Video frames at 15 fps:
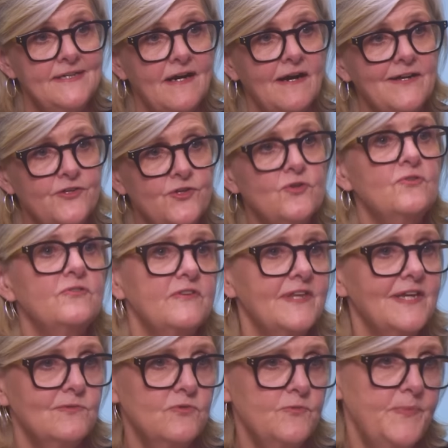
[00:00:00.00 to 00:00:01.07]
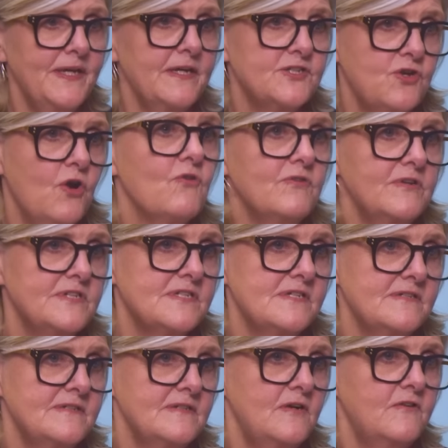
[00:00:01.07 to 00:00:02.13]
I knew that there would be a torrent
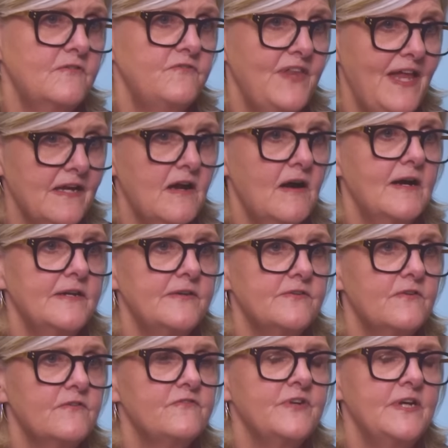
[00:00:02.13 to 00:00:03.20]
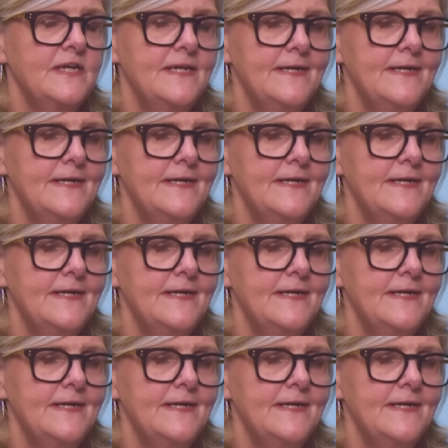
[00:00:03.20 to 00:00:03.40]
of that kind of,